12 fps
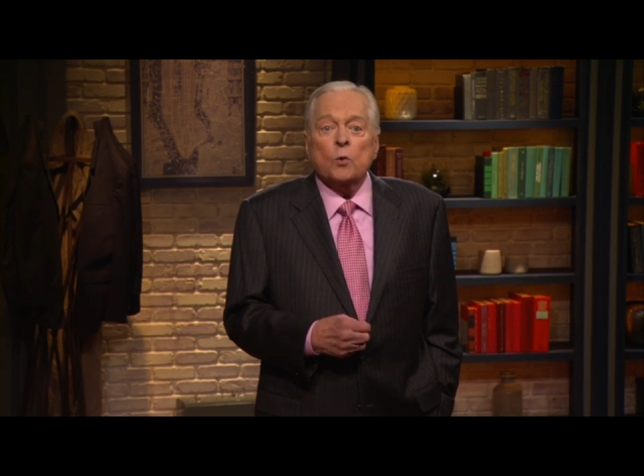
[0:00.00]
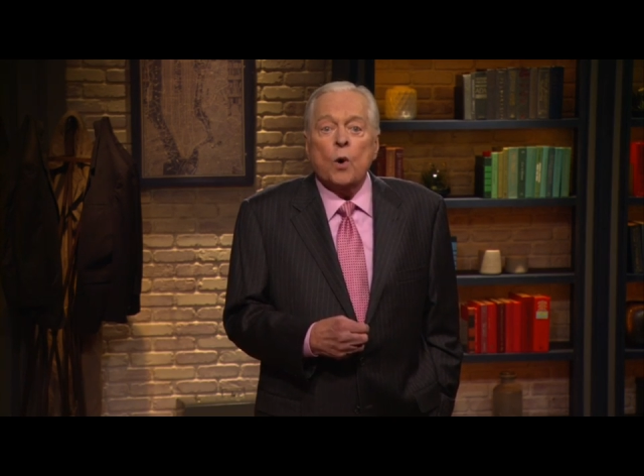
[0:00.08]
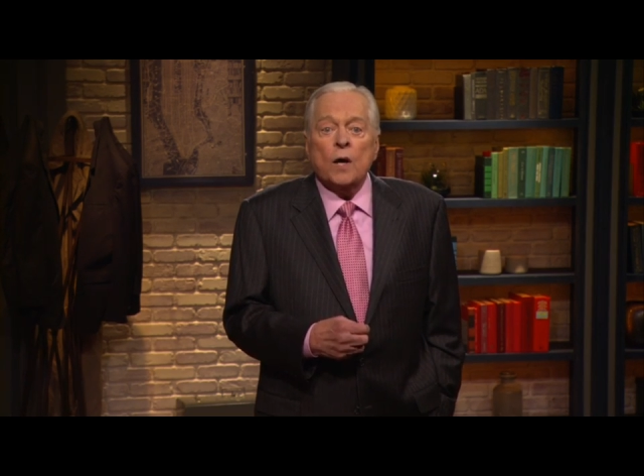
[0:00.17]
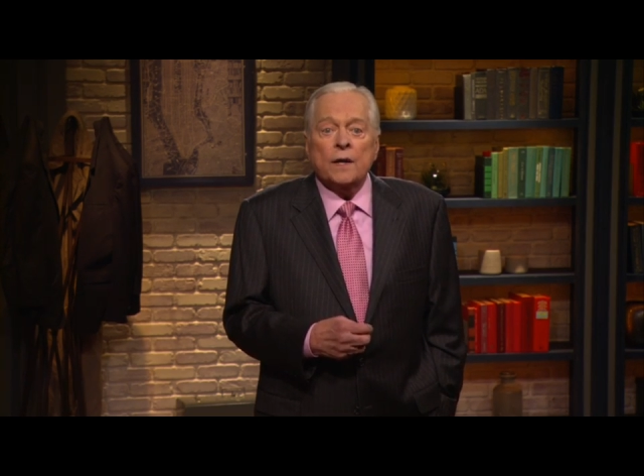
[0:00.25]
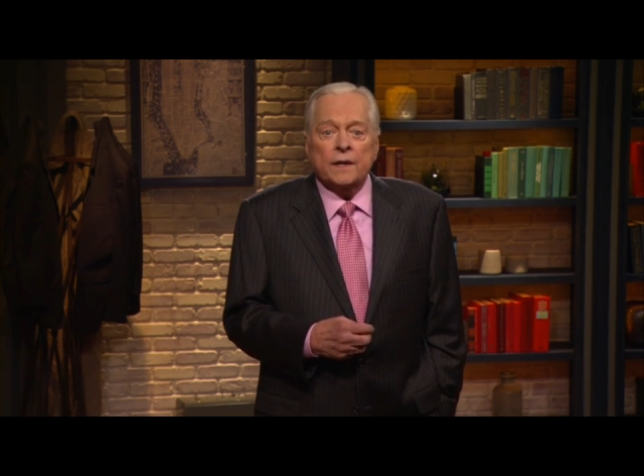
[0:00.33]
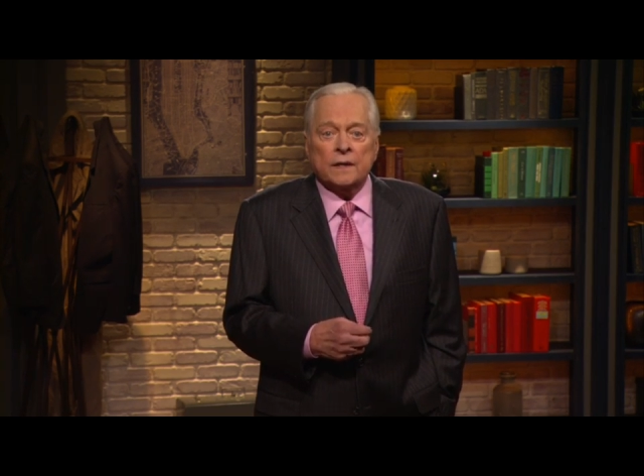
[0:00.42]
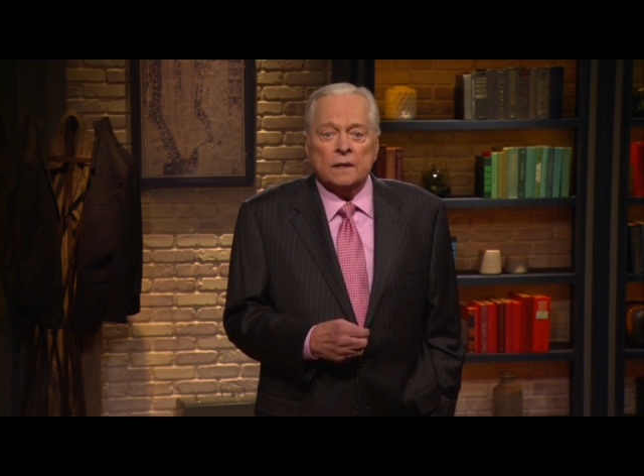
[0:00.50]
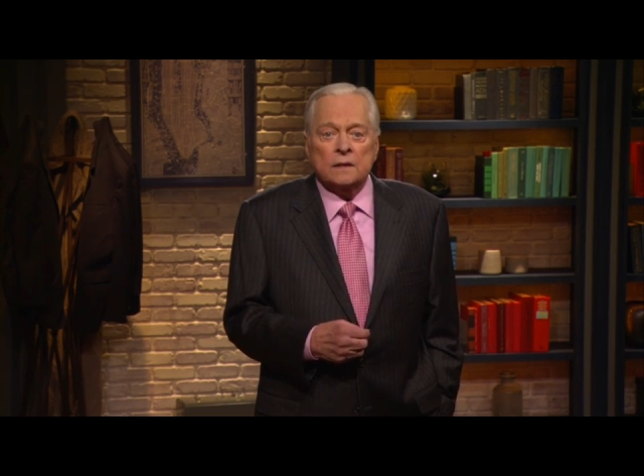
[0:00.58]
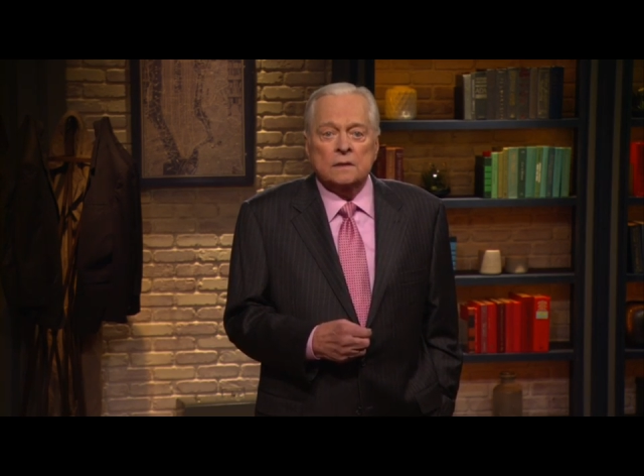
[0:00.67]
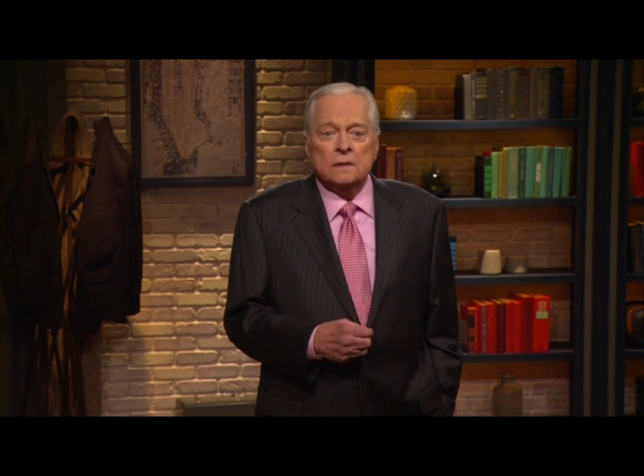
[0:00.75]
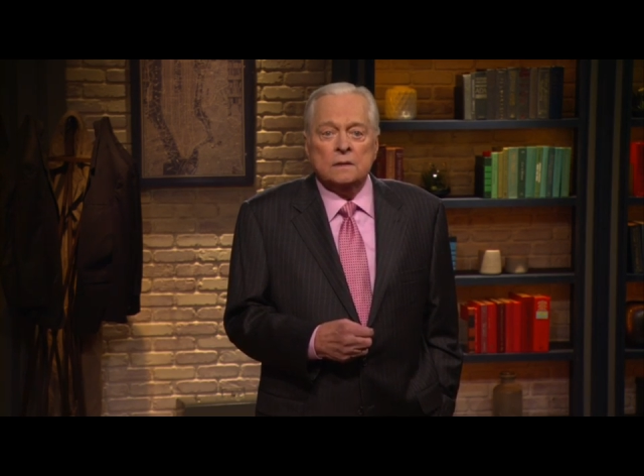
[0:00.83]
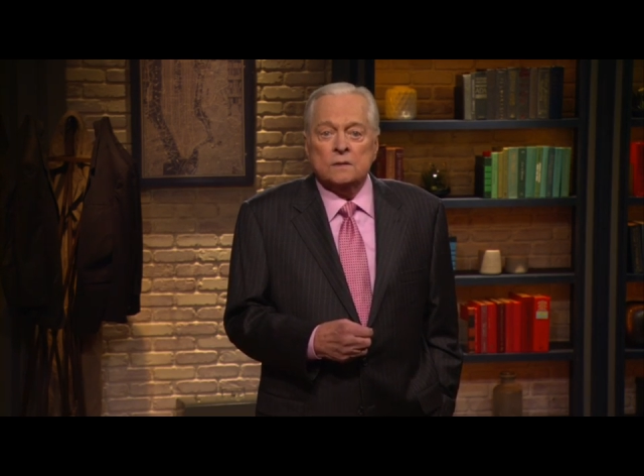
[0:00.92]
Wanda,
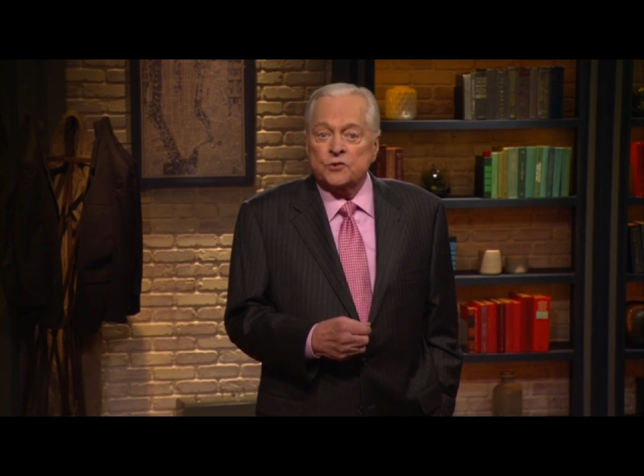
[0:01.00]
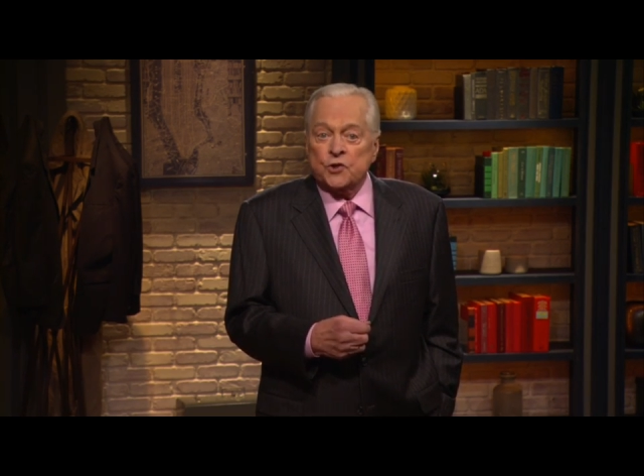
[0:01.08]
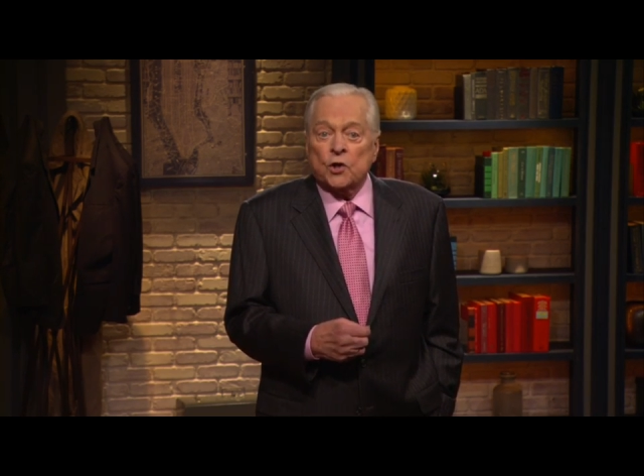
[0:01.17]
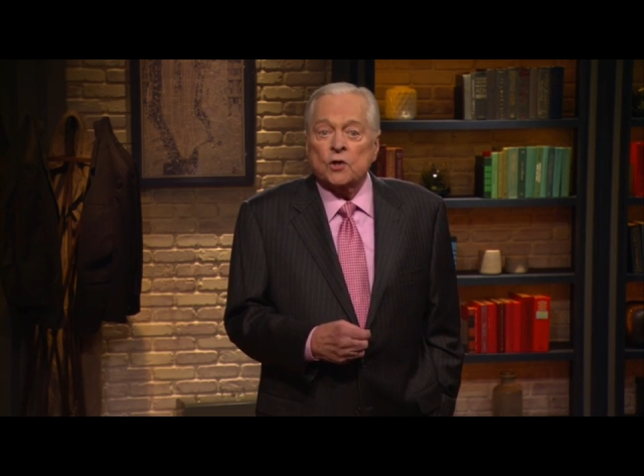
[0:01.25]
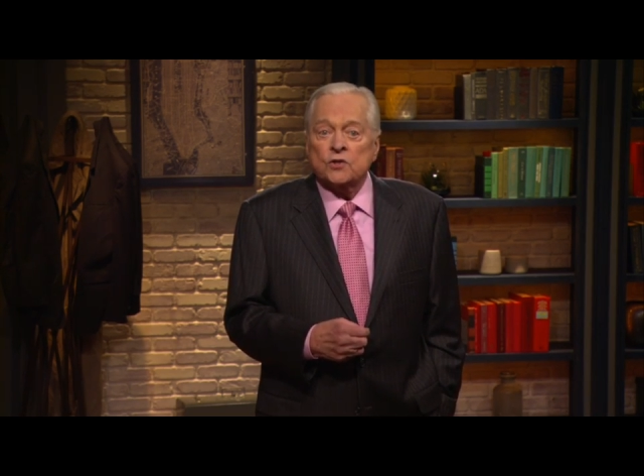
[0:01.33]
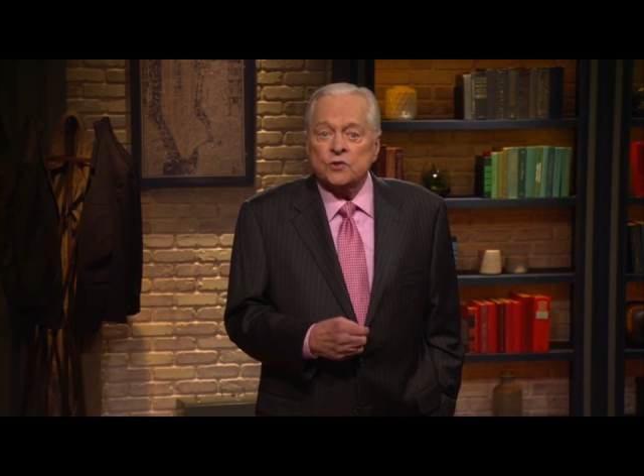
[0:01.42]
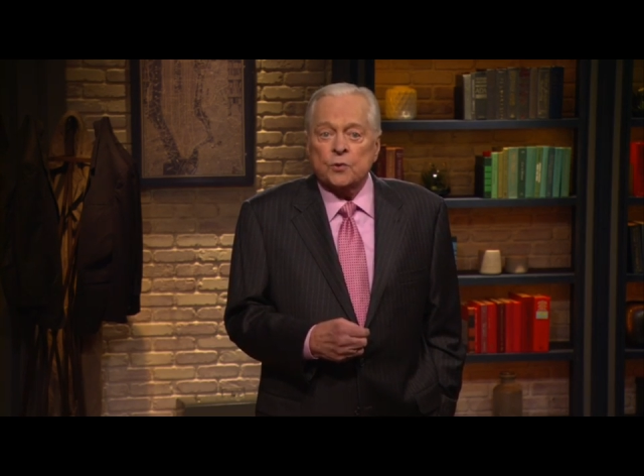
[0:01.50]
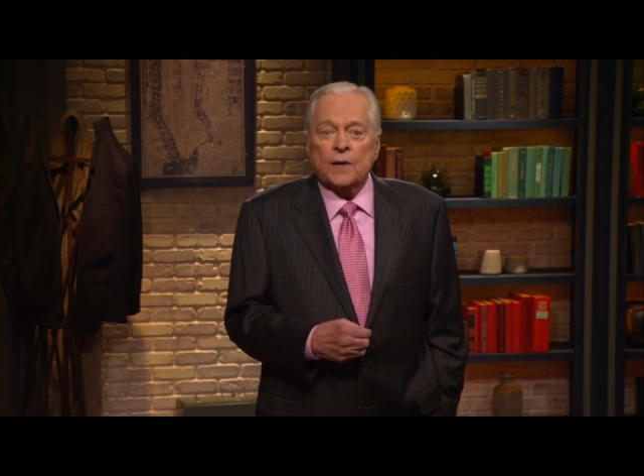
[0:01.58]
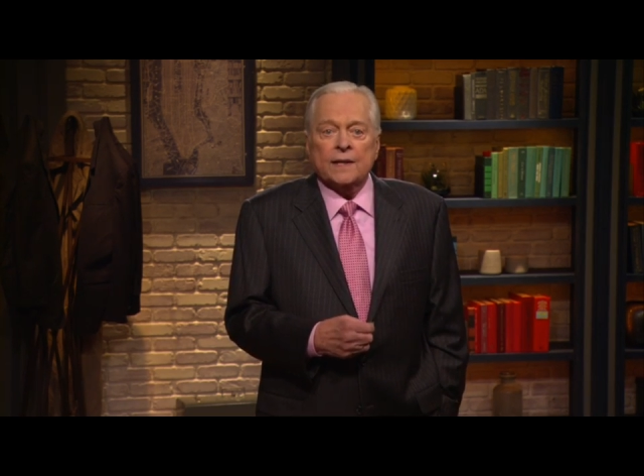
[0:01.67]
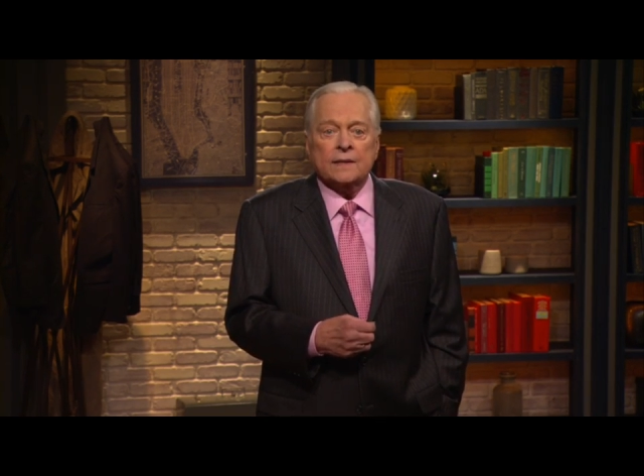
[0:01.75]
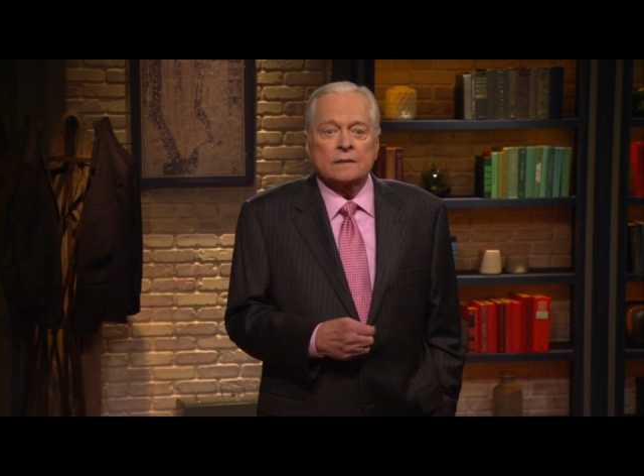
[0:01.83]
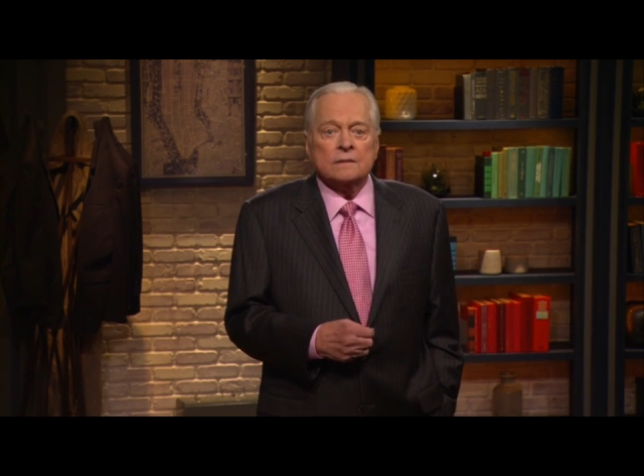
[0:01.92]
Charles
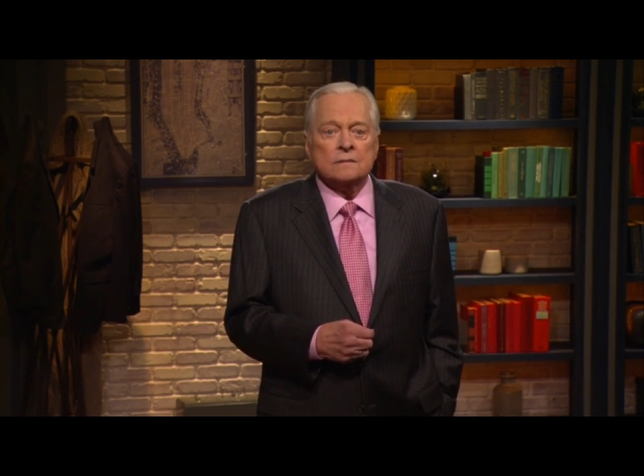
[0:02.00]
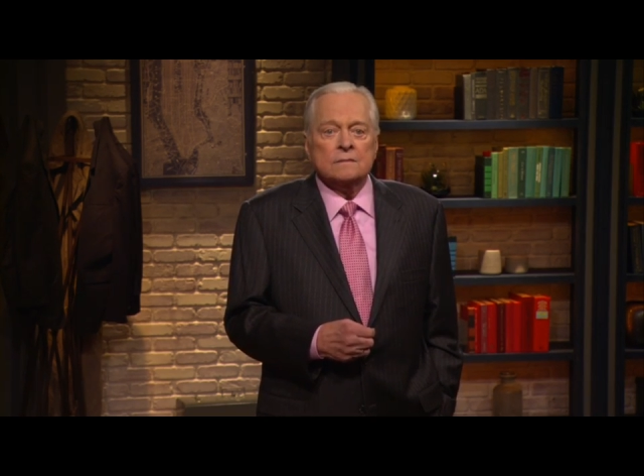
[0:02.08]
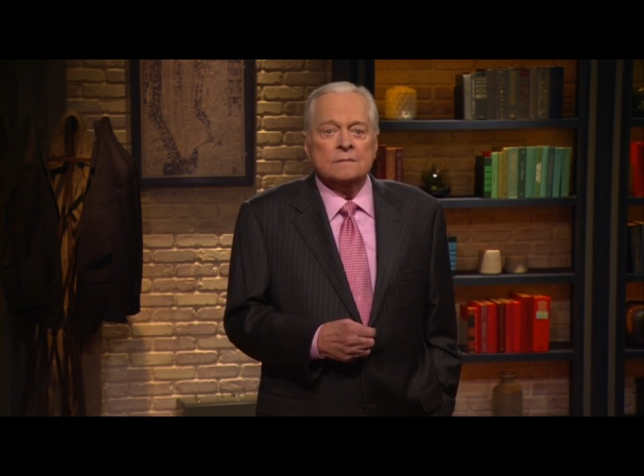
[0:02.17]
Crichton.